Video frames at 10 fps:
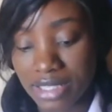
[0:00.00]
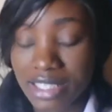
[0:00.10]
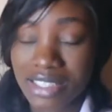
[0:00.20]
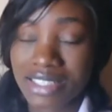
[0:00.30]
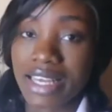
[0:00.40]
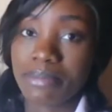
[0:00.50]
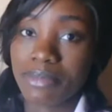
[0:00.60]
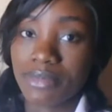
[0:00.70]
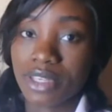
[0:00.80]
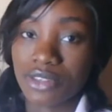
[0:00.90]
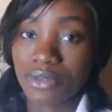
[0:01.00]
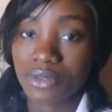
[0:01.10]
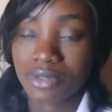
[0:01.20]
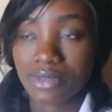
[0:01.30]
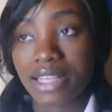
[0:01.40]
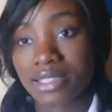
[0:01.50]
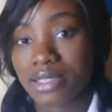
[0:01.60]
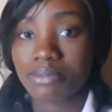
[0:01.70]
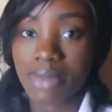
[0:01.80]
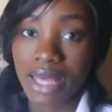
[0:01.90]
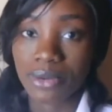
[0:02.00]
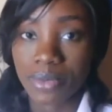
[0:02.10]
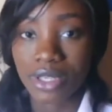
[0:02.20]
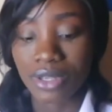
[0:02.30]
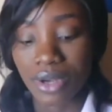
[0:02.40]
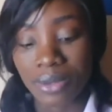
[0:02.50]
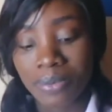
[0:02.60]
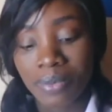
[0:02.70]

This is like, you know, asking my opinion.